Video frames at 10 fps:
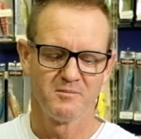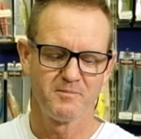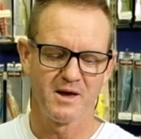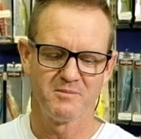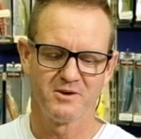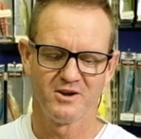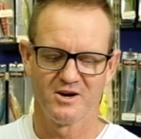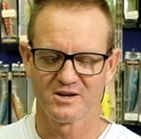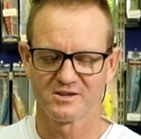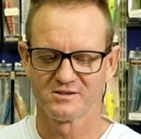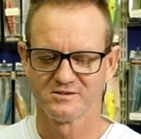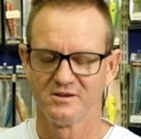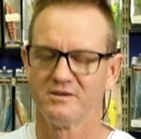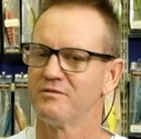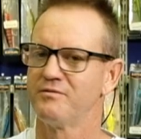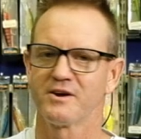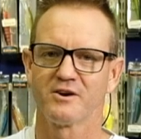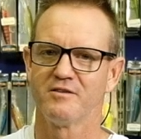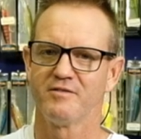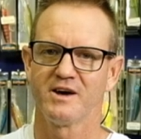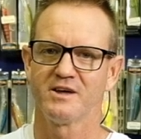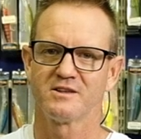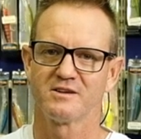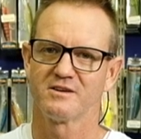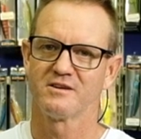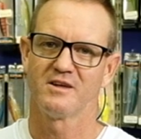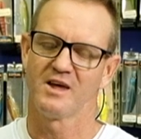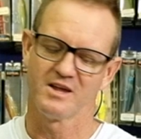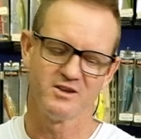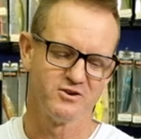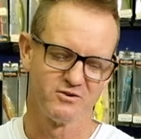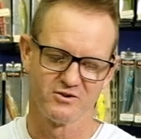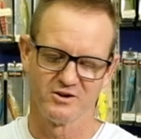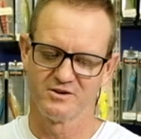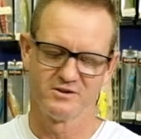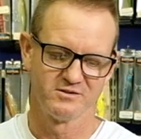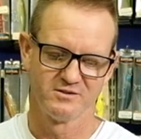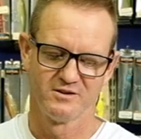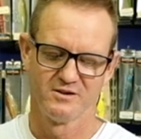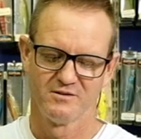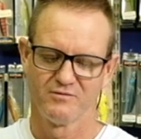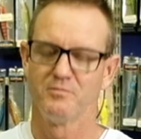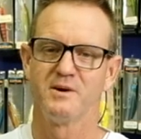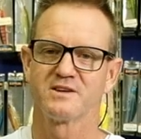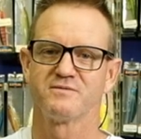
Palomar knot, figure of eight, and you're good for bass